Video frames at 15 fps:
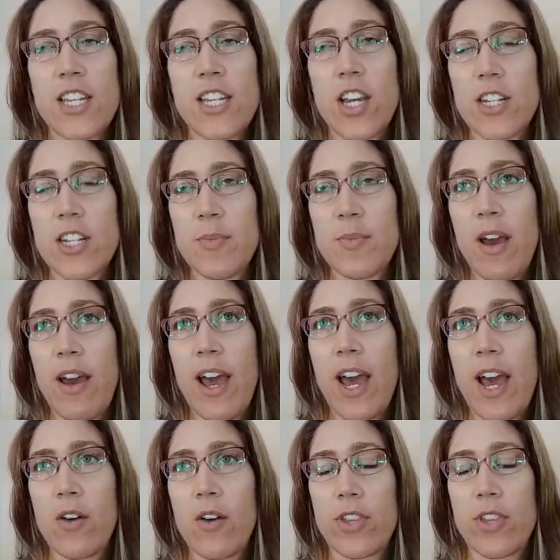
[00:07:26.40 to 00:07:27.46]
talked about
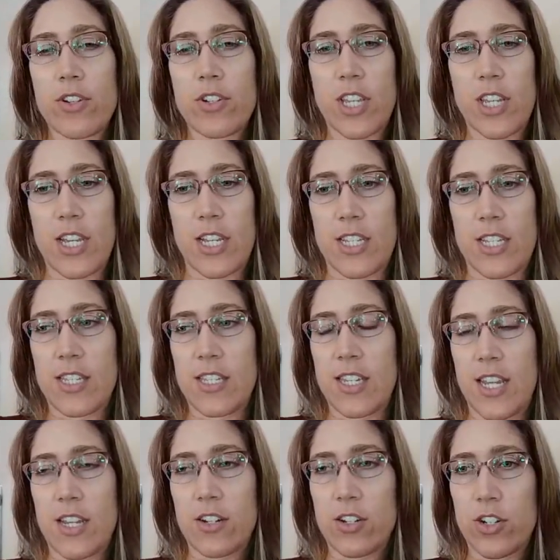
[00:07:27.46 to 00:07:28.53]
how there's like a
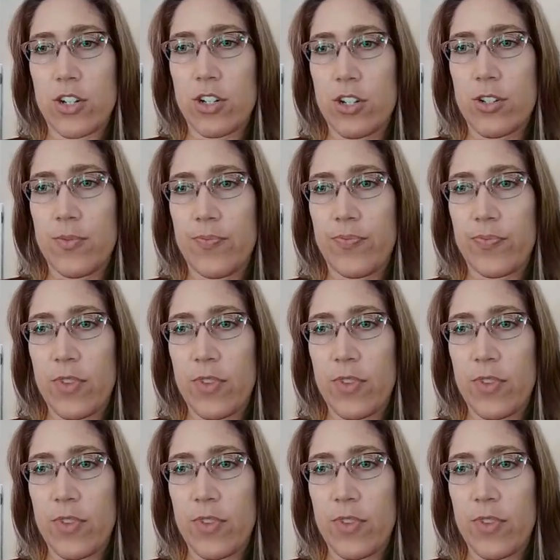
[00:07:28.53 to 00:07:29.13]
standard,